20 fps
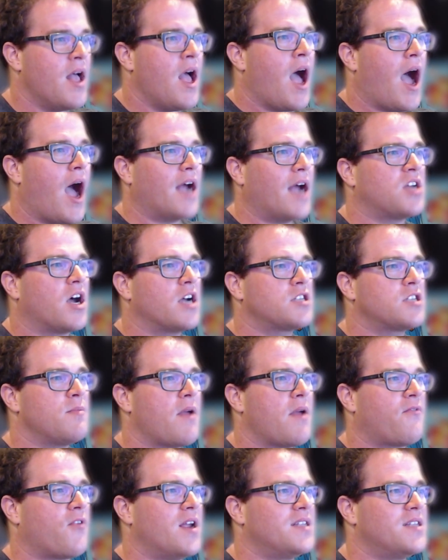I talked to
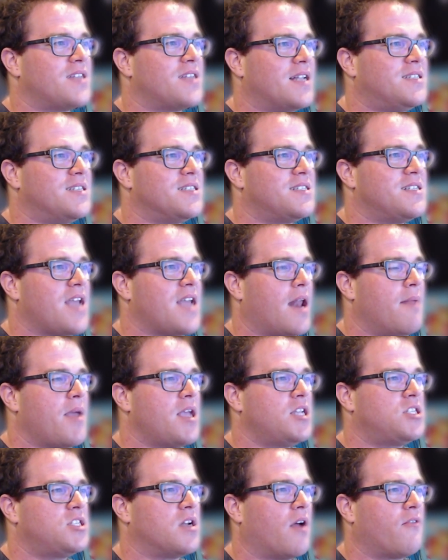my friends at Disney
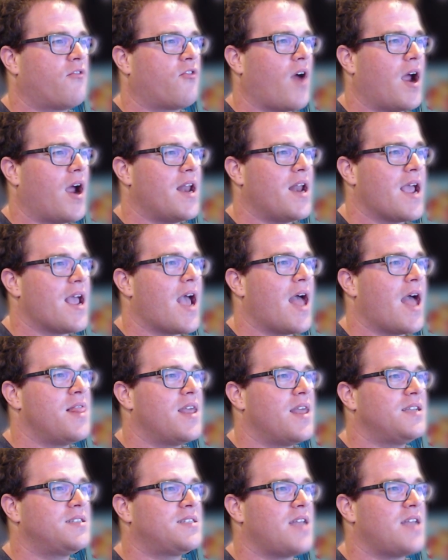Animation on Friday, and
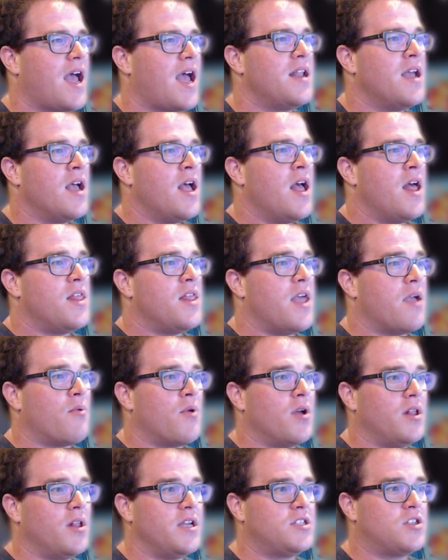they said they
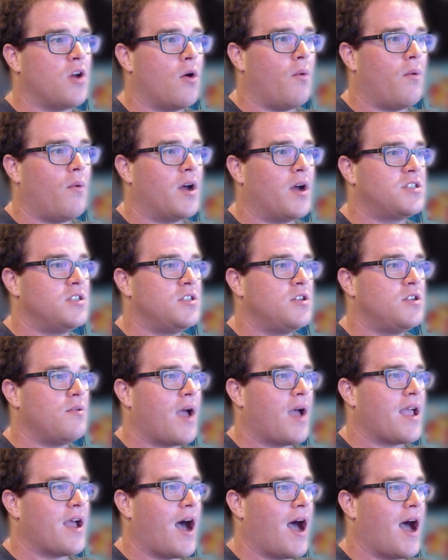really don't want to do
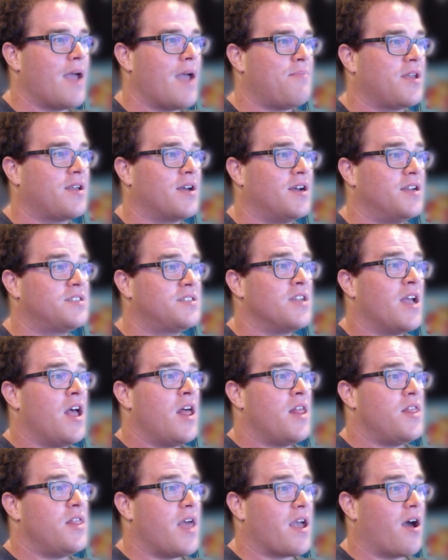AI because
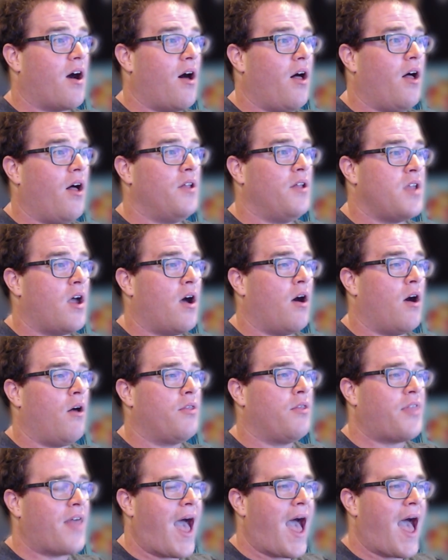they all know
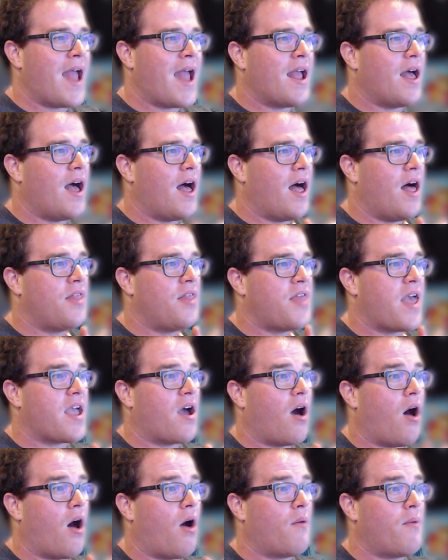that
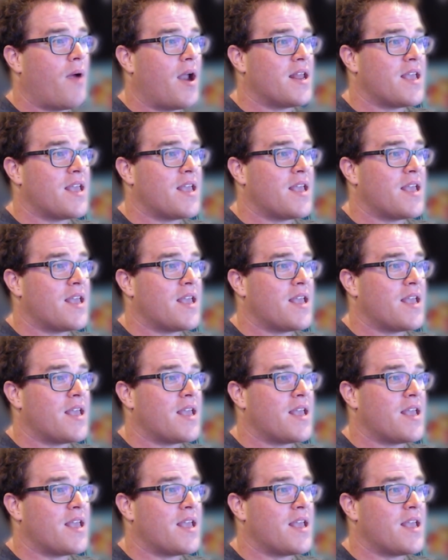they already